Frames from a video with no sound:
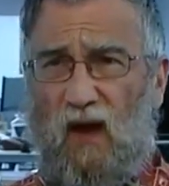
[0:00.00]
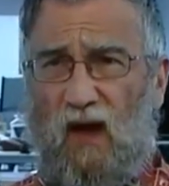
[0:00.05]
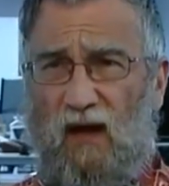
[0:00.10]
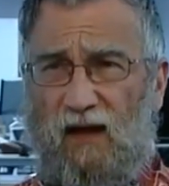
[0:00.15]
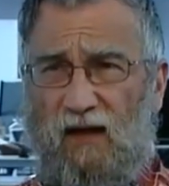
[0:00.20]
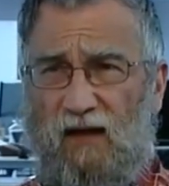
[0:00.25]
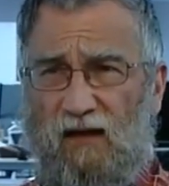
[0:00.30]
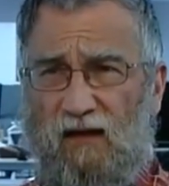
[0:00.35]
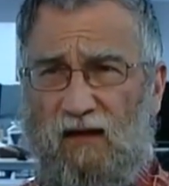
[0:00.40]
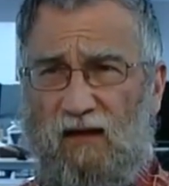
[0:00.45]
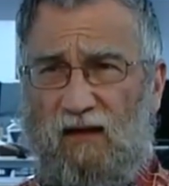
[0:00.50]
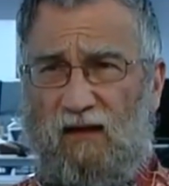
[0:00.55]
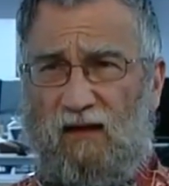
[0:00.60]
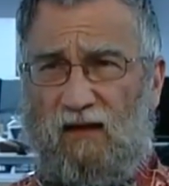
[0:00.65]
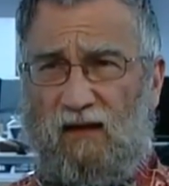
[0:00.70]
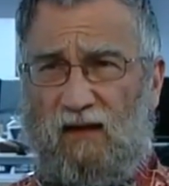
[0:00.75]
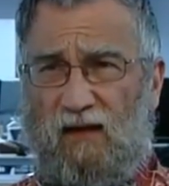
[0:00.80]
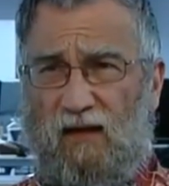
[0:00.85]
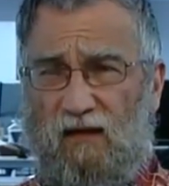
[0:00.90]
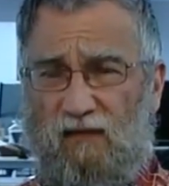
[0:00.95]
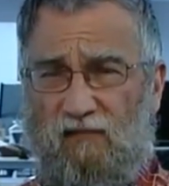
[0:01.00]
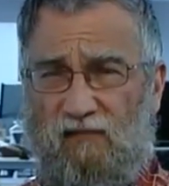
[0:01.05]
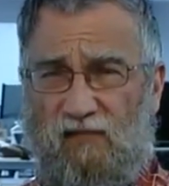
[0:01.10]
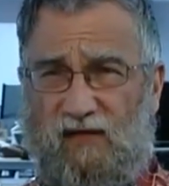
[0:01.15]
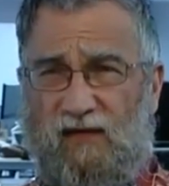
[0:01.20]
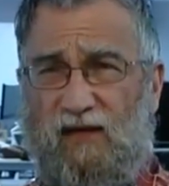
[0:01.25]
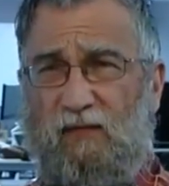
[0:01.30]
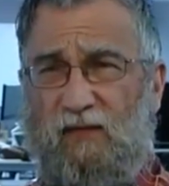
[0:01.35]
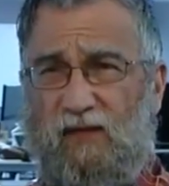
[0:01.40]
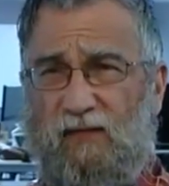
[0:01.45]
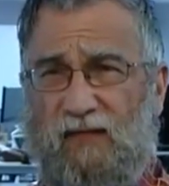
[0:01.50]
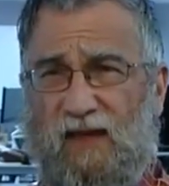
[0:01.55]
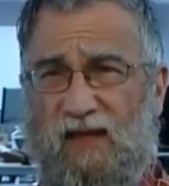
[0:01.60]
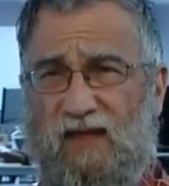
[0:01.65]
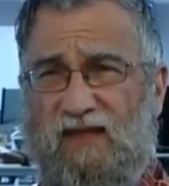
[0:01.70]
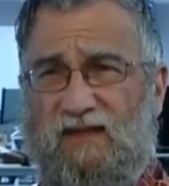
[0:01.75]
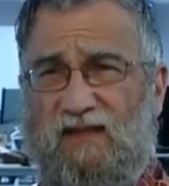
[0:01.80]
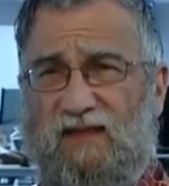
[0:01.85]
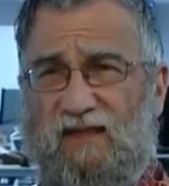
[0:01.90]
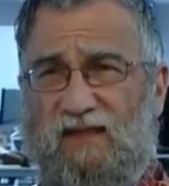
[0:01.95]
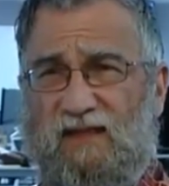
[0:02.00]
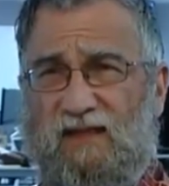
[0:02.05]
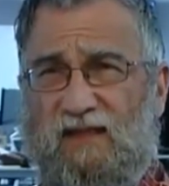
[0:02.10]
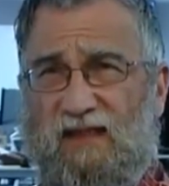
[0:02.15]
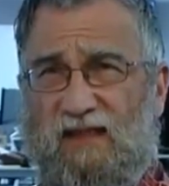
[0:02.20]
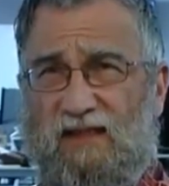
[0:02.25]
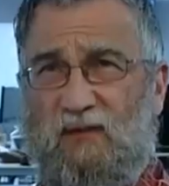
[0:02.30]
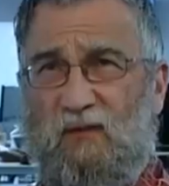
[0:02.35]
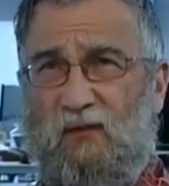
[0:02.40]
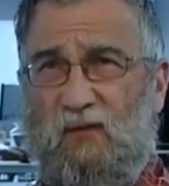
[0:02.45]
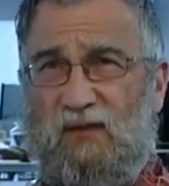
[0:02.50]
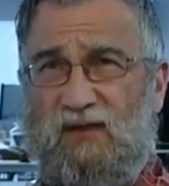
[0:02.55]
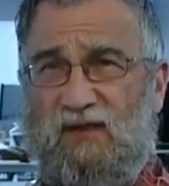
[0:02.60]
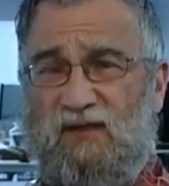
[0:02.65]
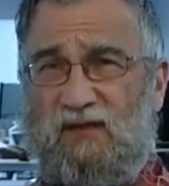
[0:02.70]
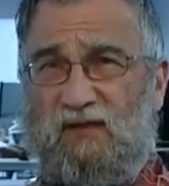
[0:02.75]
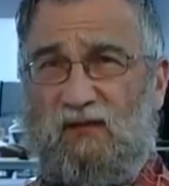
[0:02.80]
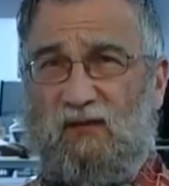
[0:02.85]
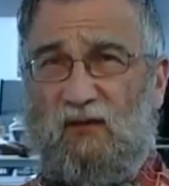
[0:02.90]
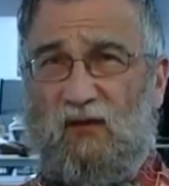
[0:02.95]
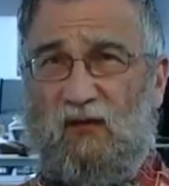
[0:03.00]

I agree with Banksy that he doesn't want to